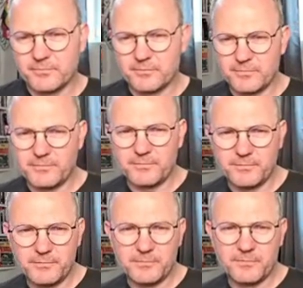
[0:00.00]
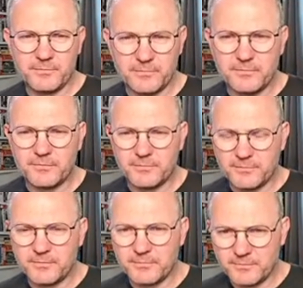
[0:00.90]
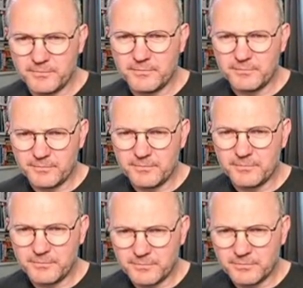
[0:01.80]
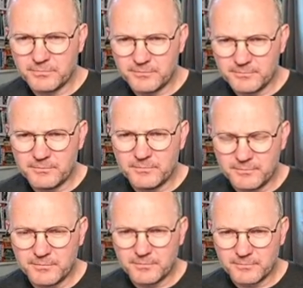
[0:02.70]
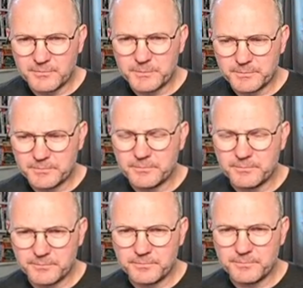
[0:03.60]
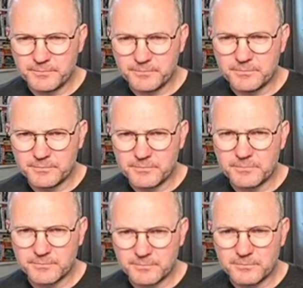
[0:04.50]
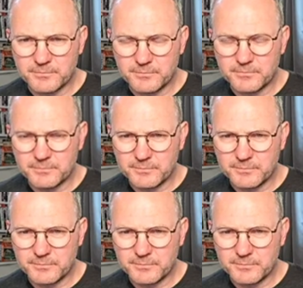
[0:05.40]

[no speech]